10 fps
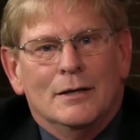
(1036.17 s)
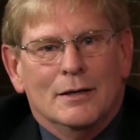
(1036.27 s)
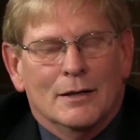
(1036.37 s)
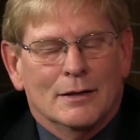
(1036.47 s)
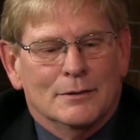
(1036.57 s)

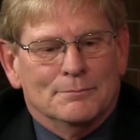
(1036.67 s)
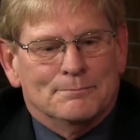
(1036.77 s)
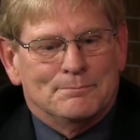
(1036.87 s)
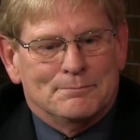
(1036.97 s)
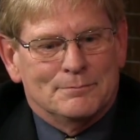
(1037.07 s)
And
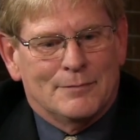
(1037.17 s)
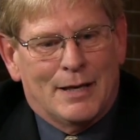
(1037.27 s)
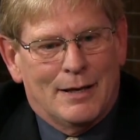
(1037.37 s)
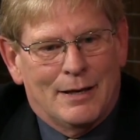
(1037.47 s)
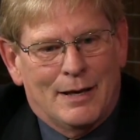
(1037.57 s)

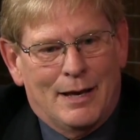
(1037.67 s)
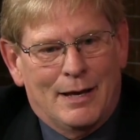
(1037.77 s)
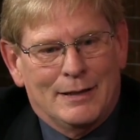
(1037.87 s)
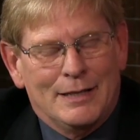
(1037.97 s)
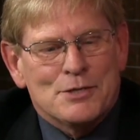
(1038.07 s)

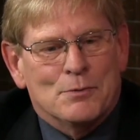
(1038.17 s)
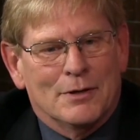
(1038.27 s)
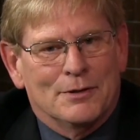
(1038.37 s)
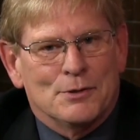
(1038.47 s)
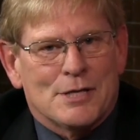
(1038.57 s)
each one
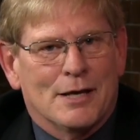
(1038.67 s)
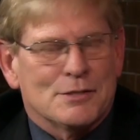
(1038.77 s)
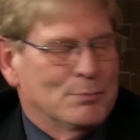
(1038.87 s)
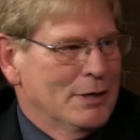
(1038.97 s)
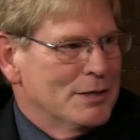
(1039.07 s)
of those has
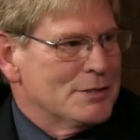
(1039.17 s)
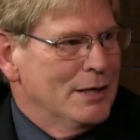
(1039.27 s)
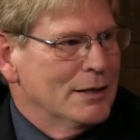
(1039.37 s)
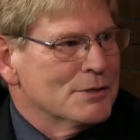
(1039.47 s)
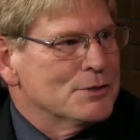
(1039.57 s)
a price
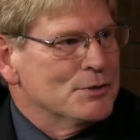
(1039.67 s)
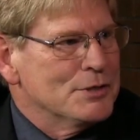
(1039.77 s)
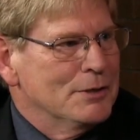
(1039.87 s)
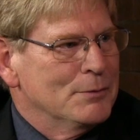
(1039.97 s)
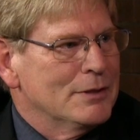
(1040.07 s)
tag
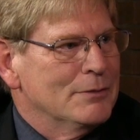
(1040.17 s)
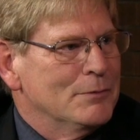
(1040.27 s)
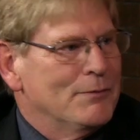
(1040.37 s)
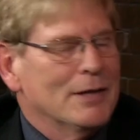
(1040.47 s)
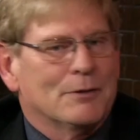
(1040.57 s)
associated with it.
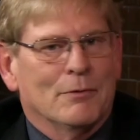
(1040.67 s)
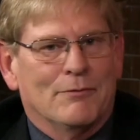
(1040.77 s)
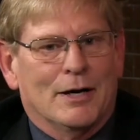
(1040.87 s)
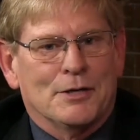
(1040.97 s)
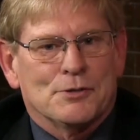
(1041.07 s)
We've got the
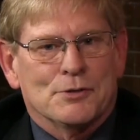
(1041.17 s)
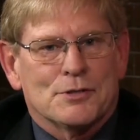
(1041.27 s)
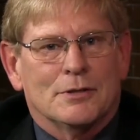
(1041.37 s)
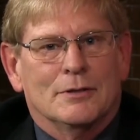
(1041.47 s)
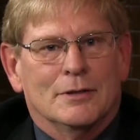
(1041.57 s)

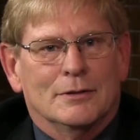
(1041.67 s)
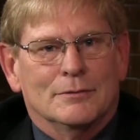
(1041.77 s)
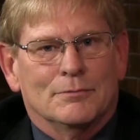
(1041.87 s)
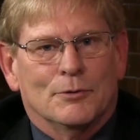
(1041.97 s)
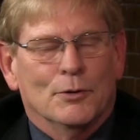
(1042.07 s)
revisers
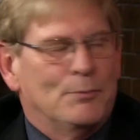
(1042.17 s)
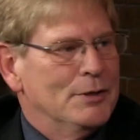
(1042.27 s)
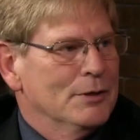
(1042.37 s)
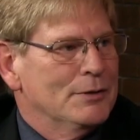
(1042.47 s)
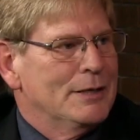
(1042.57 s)
group
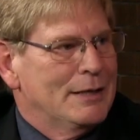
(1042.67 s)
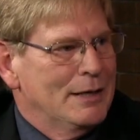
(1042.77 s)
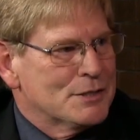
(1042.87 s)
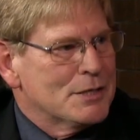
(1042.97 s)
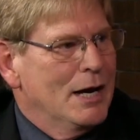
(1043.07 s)
there that
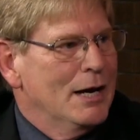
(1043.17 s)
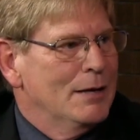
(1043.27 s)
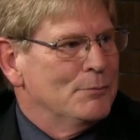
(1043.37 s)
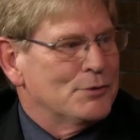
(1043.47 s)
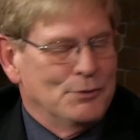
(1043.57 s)
takes
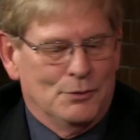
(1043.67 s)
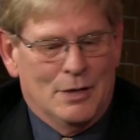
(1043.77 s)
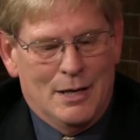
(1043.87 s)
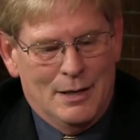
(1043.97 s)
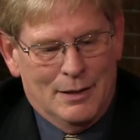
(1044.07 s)
time to
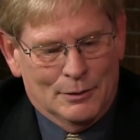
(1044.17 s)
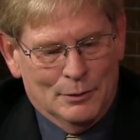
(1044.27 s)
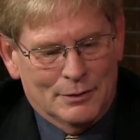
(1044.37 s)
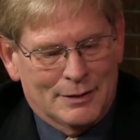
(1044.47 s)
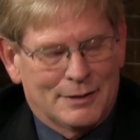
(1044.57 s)

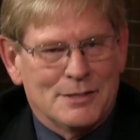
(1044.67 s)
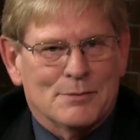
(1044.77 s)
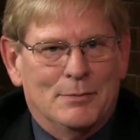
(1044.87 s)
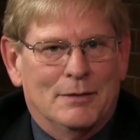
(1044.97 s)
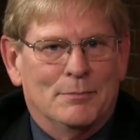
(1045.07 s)
look at these
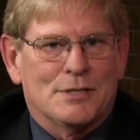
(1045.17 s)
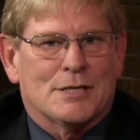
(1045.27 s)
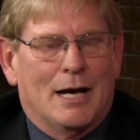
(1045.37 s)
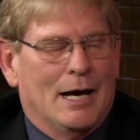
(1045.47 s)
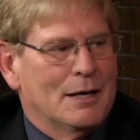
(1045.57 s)
amendments.
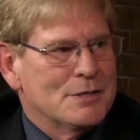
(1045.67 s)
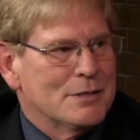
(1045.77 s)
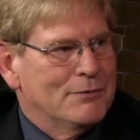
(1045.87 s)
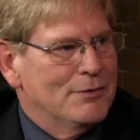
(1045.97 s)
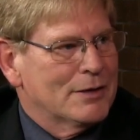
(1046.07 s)
How does it
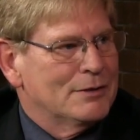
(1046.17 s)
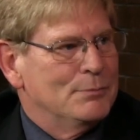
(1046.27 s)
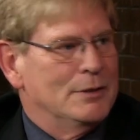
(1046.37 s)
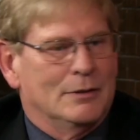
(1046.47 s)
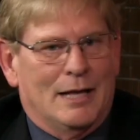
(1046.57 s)
affect the
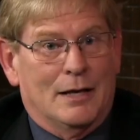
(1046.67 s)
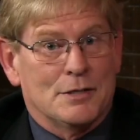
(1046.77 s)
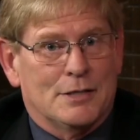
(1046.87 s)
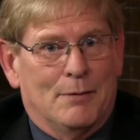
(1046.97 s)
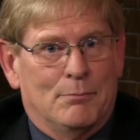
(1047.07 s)
bill? How
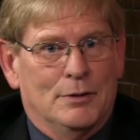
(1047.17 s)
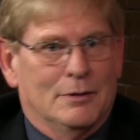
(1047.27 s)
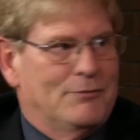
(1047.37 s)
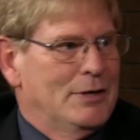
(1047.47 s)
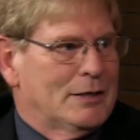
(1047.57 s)
does that bill
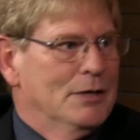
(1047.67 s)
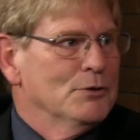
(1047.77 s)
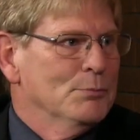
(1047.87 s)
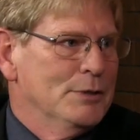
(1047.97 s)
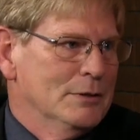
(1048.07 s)
affect
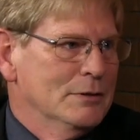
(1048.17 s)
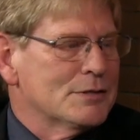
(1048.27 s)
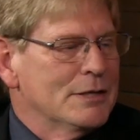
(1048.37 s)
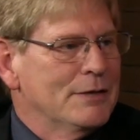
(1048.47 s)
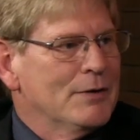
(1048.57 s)
other
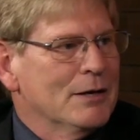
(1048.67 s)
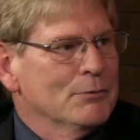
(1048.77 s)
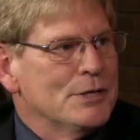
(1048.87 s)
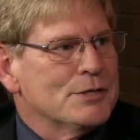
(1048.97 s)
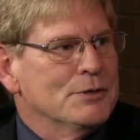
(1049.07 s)
bills? And they've got to
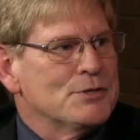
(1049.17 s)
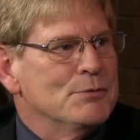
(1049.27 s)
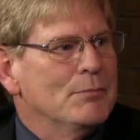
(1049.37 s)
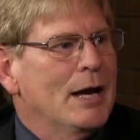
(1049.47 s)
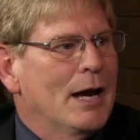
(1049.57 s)
research
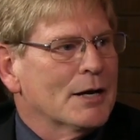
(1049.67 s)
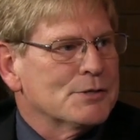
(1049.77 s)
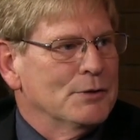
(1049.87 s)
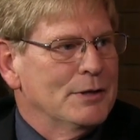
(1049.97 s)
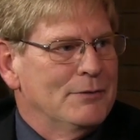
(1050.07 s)
it back
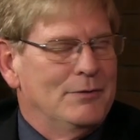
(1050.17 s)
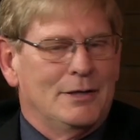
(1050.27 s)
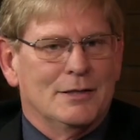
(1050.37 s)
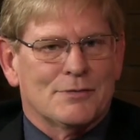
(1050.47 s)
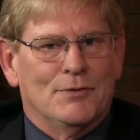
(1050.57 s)
so that if it
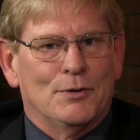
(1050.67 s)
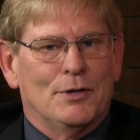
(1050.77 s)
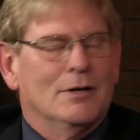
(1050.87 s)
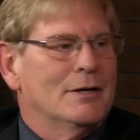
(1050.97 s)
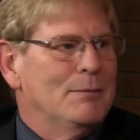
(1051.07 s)
gets
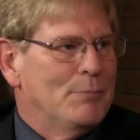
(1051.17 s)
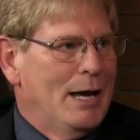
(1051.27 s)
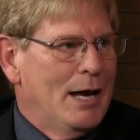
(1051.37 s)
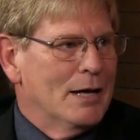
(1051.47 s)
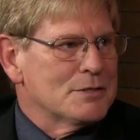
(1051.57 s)
voted on and
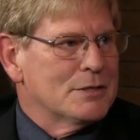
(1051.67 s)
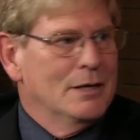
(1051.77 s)
passed,